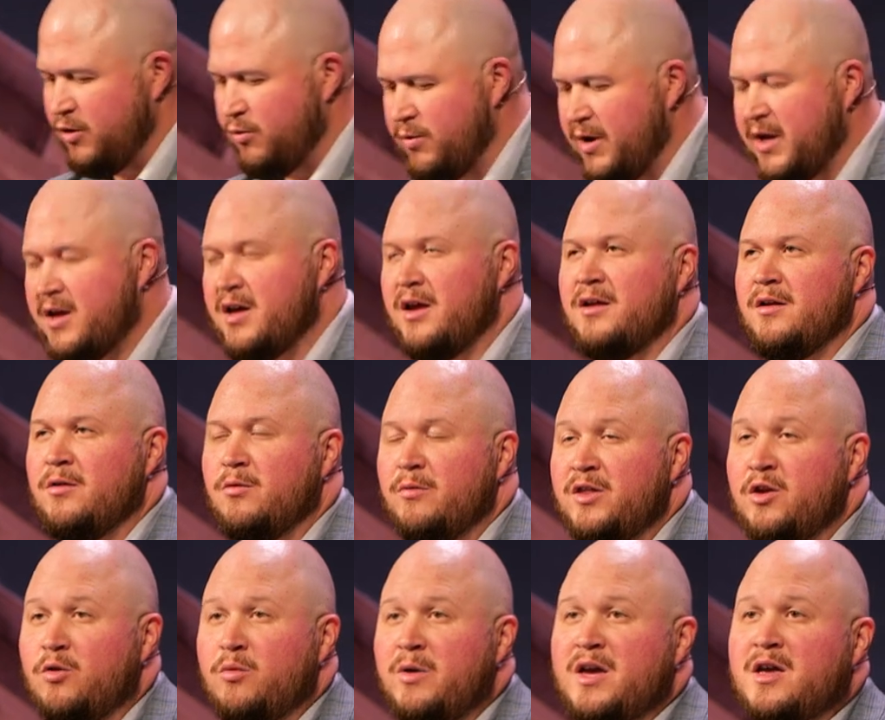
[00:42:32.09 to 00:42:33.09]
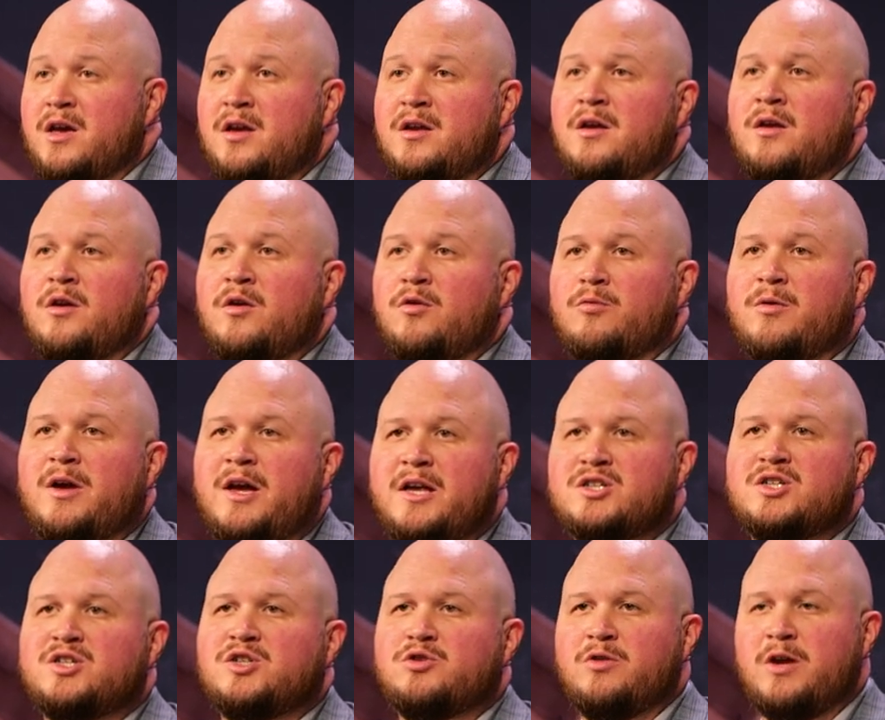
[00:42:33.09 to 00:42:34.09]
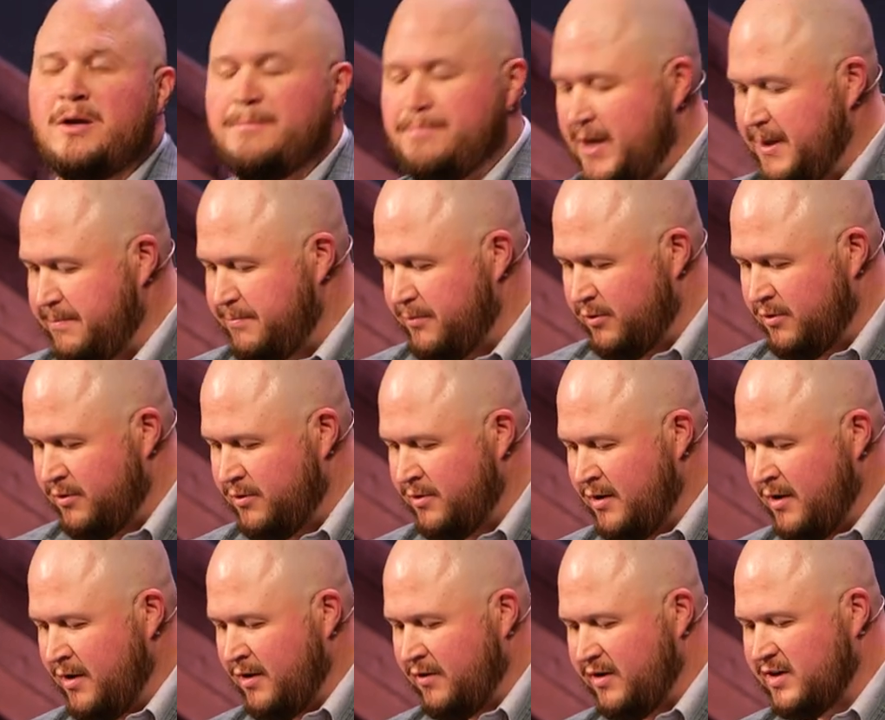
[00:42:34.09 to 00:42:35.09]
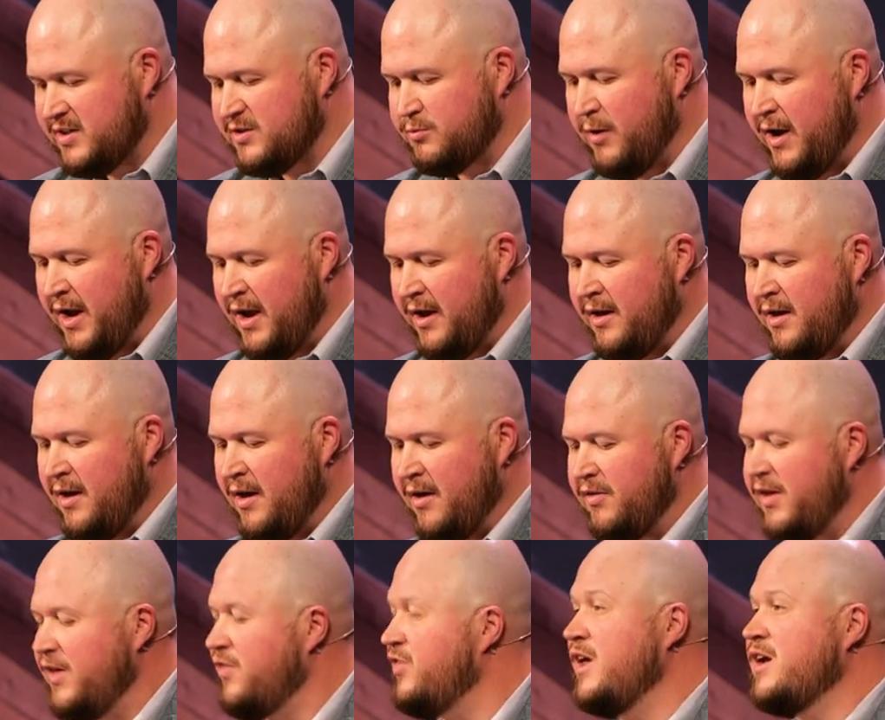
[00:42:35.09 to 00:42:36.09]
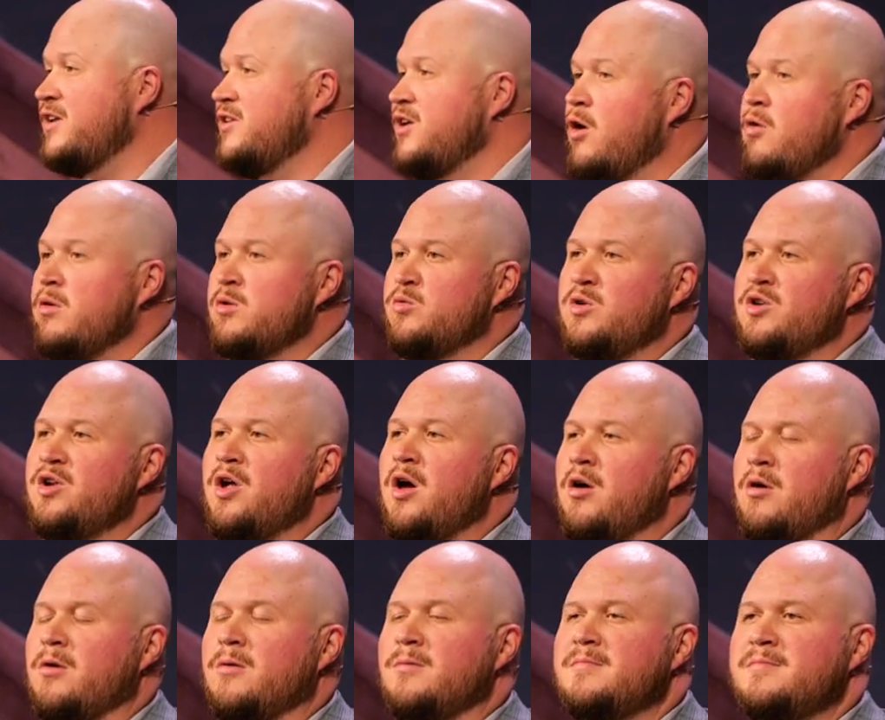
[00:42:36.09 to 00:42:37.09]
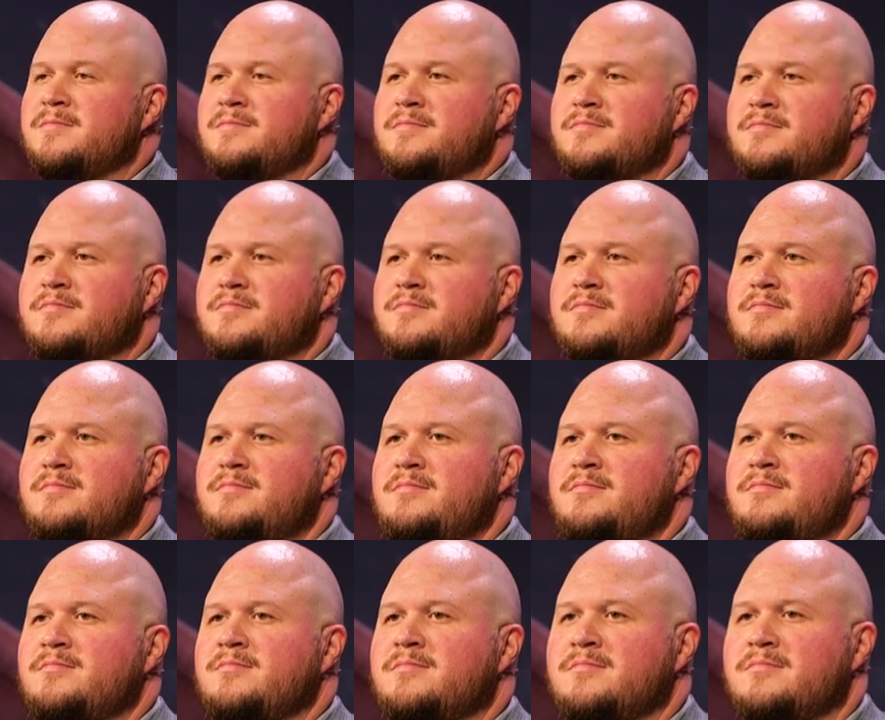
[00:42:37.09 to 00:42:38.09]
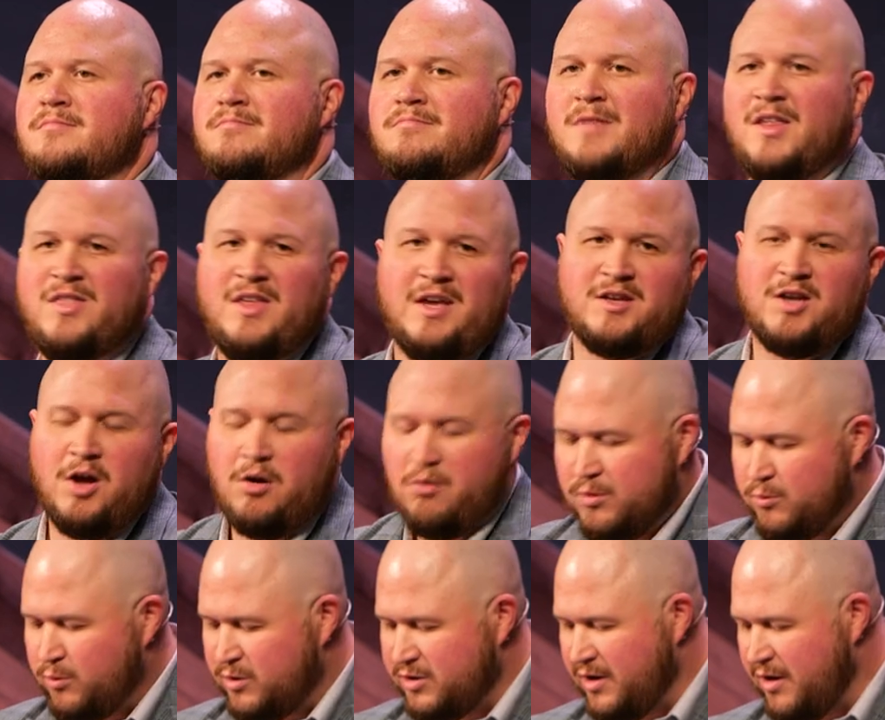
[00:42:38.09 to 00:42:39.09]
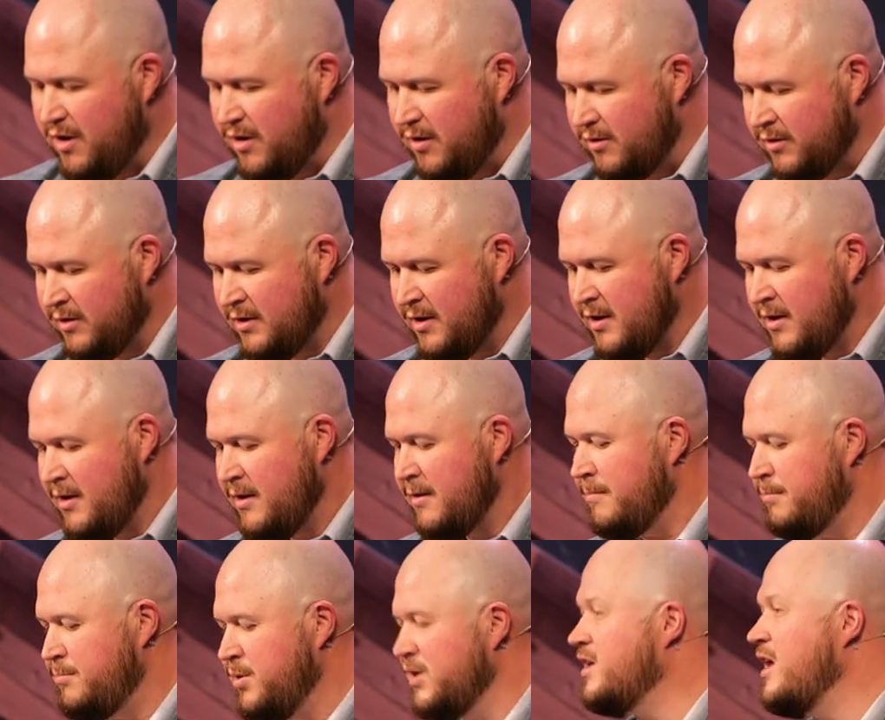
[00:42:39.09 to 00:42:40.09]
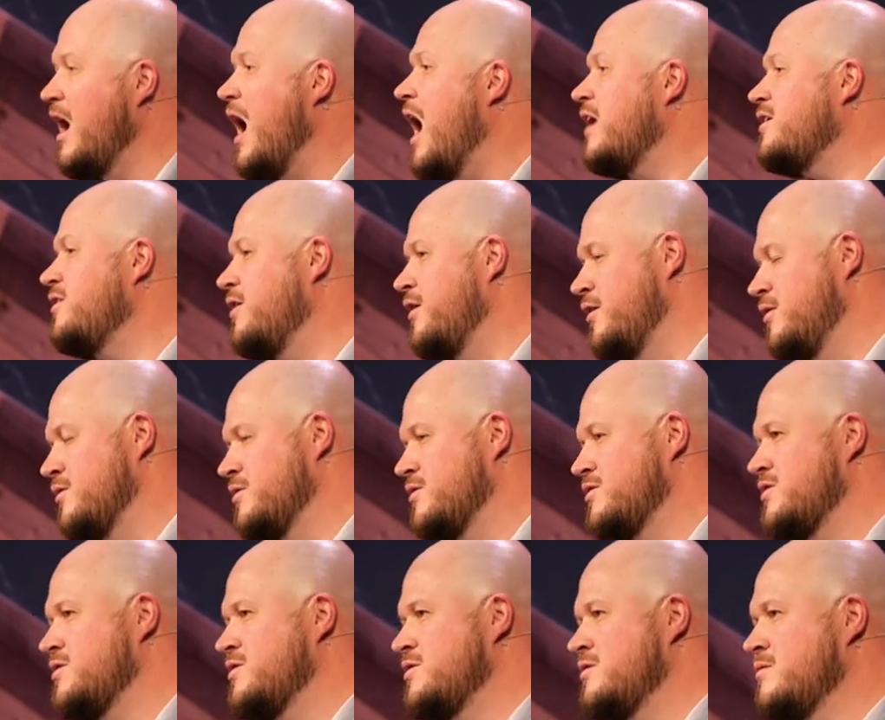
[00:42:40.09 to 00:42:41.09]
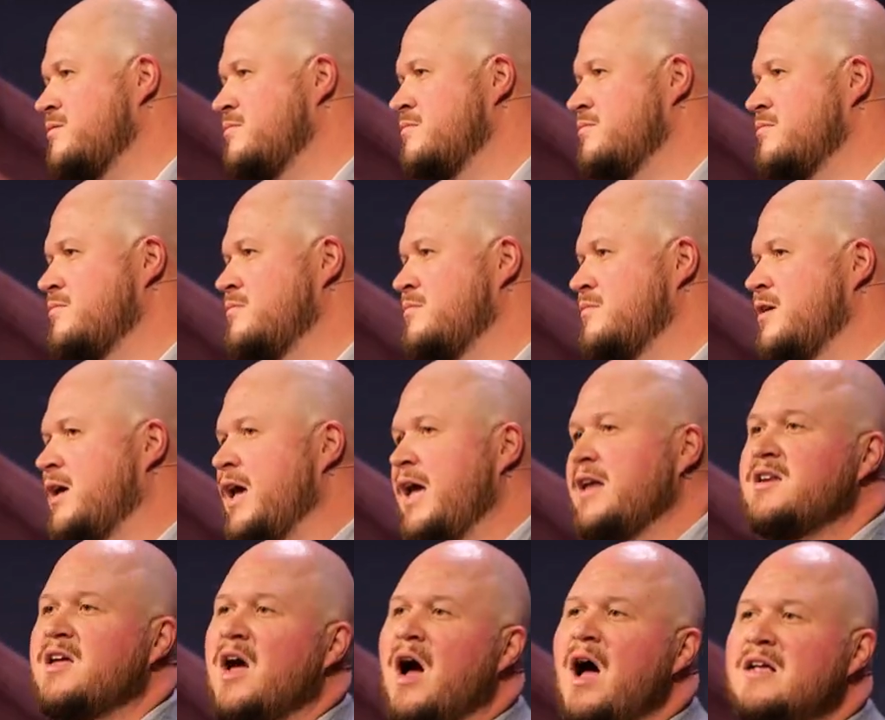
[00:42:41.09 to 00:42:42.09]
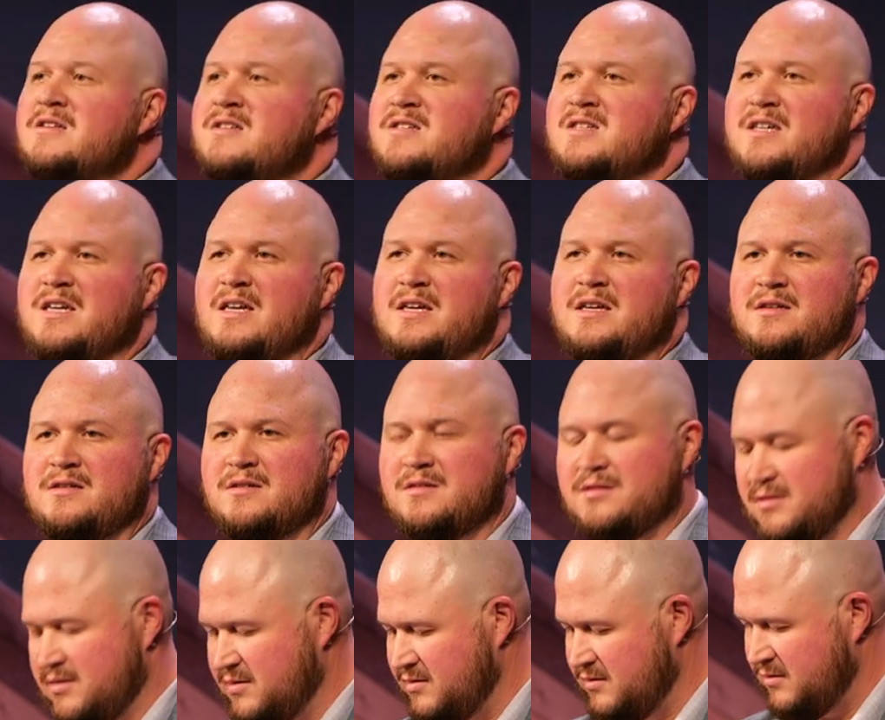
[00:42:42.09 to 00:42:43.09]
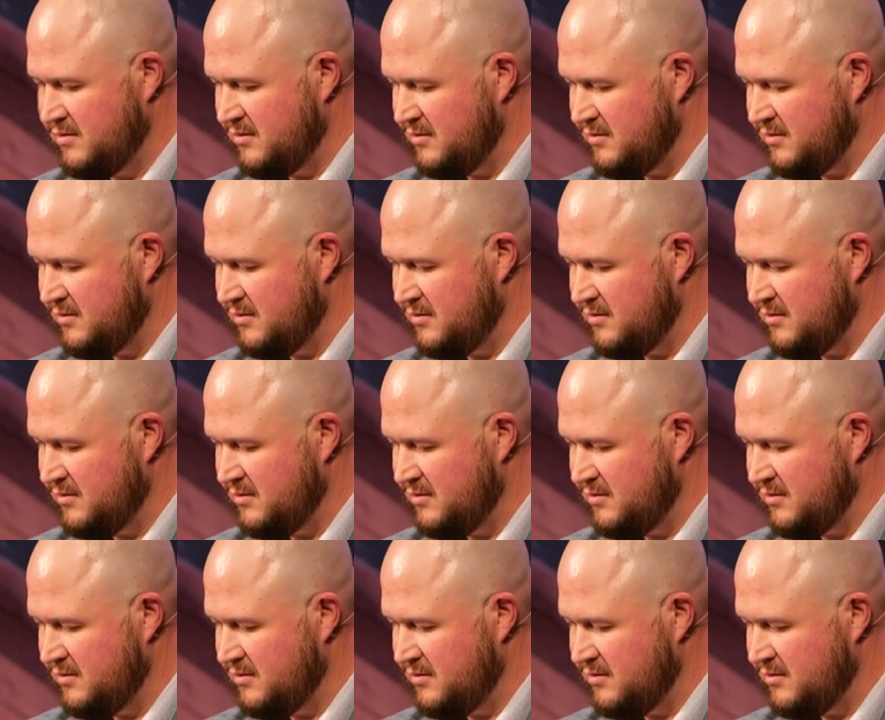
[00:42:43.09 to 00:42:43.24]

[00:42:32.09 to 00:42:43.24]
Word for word: the, wicked, when the wicked rich treat people this way, they think no one will know. They think no one will know. But God knows, and God sees,